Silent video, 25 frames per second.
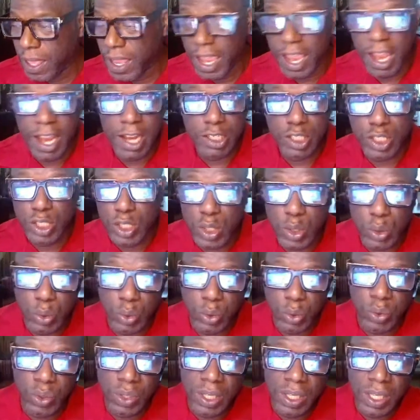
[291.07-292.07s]
hair
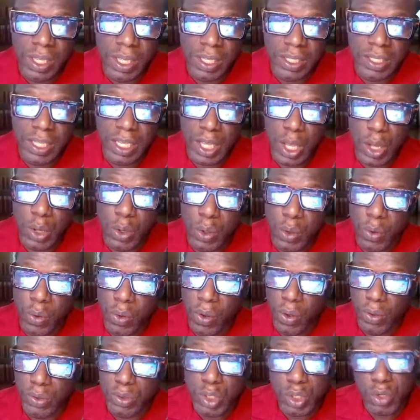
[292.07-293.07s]
school, they go
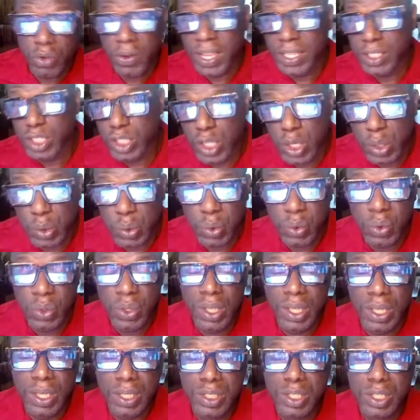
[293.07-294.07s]
to trade school
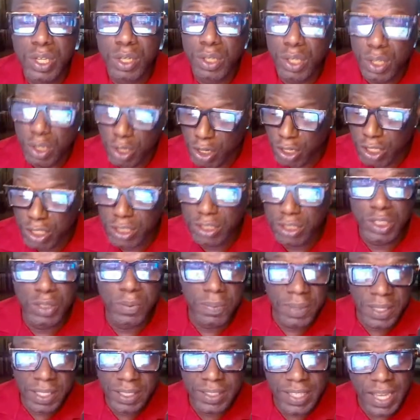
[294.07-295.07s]
to learn to
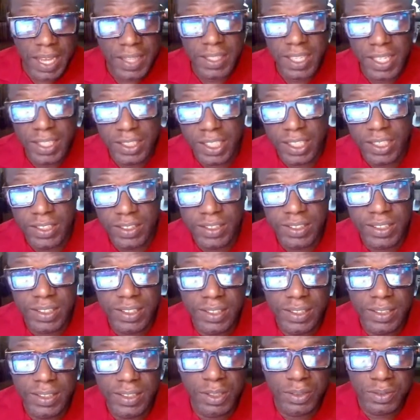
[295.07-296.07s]
be technicians,
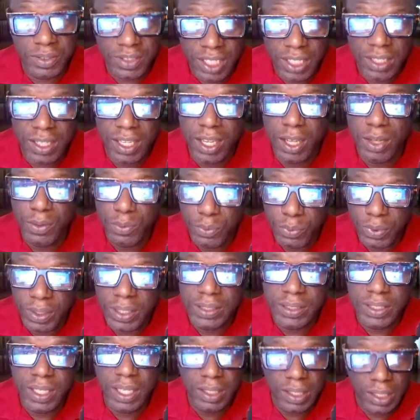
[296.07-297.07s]
to take care of
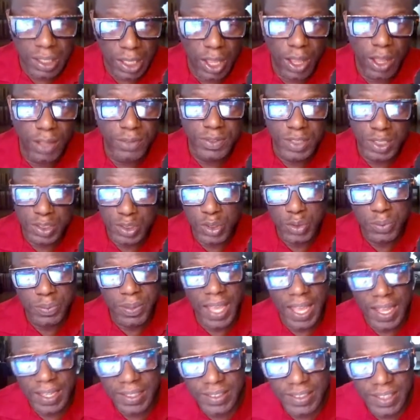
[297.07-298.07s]
what they love to do
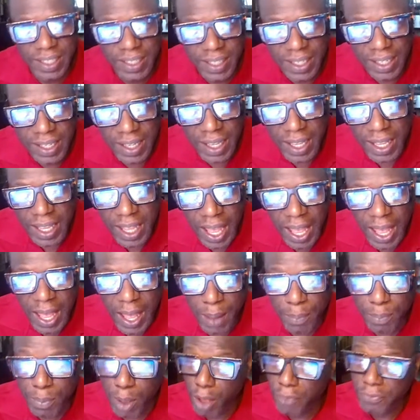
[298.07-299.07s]
best.
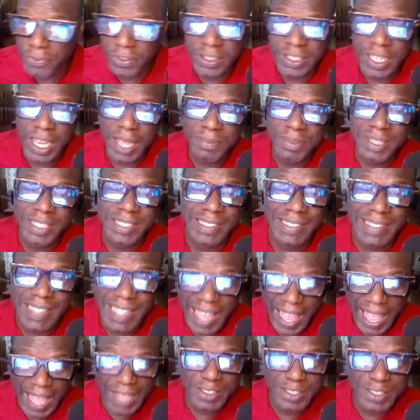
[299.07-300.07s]
Oftentimes, it's
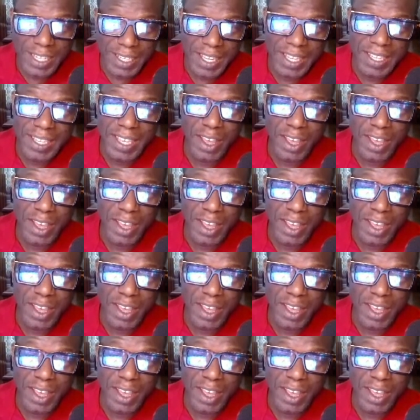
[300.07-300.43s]
not taking